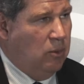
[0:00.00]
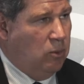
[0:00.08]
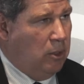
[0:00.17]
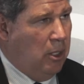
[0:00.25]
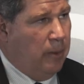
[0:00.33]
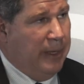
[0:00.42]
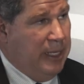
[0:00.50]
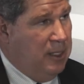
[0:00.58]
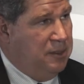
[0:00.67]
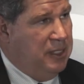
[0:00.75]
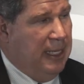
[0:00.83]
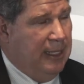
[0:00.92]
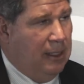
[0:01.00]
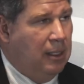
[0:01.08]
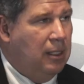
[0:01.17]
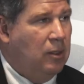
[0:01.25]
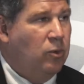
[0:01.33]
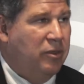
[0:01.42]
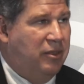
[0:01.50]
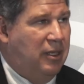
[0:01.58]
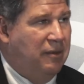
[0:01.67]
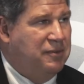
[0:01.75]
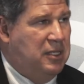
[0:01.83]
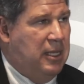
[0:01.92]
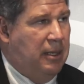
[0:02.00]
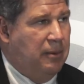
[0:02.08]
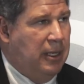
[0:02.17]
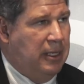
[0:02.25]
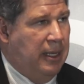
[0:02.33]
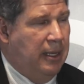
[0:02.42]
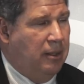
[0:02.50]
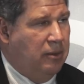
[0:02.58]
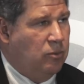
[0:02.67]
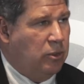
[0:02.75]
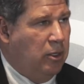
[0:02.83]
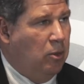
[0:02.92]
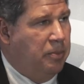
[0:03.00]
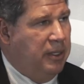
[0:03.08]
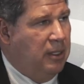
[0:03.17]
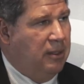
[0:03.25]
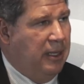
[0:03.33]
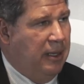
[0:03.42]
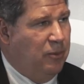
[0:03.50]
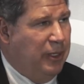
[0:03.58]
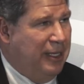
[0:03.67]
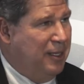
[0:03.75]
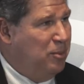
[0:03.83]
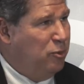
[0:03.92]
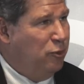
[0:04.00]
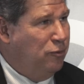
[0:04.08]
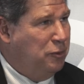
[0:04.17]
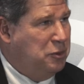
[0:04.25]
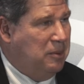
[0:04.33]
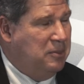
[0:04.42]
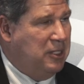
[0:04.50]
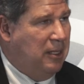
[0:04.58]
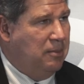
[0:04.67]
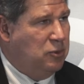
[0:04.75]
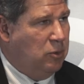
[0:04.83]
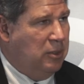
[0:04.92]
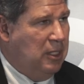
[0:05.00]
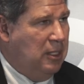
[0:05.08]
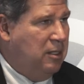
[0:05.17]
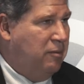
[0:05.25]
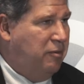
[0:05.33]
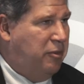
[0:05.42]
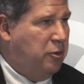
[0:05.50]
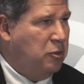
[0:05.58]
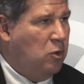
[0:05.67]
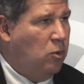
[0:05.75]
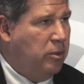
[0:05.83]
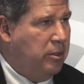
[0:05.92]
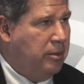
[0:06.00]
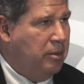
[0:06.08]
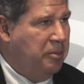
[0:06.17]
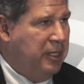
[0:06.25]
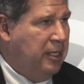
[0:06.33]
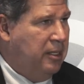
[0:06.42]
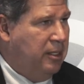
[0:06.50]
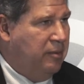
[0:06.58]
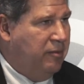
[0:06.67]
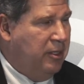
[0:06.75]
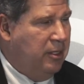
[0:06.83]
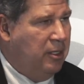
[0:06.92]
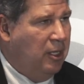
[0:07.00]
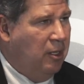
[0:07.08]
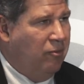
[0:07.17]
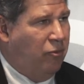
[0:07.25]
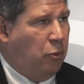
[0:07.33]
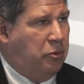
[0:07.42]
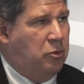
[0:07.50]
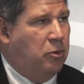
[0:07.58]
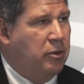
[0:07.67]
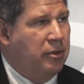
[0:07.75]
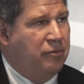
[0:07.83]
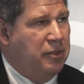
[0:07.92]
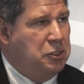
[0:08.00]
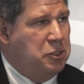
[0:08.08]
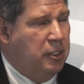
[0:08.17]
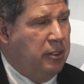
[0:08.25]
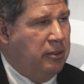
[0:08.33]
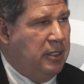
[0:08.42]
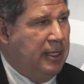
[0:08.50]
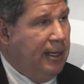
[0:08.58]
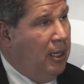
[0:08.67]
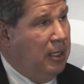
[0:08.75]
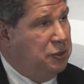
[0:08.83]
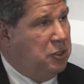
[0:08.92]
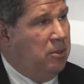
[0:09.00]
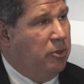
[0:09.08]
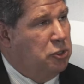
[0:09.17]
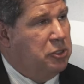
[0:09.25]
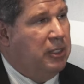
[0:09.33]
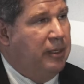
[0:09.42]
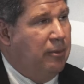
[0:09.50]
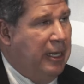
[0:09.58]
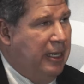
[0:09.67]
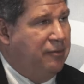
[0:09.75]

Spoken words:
We're already in dialogue with the FDA right now, and we're hoping that we can get approval sometime toward the end of the third quarter or beginning of the fourth quarter of this year, and then launch commercially right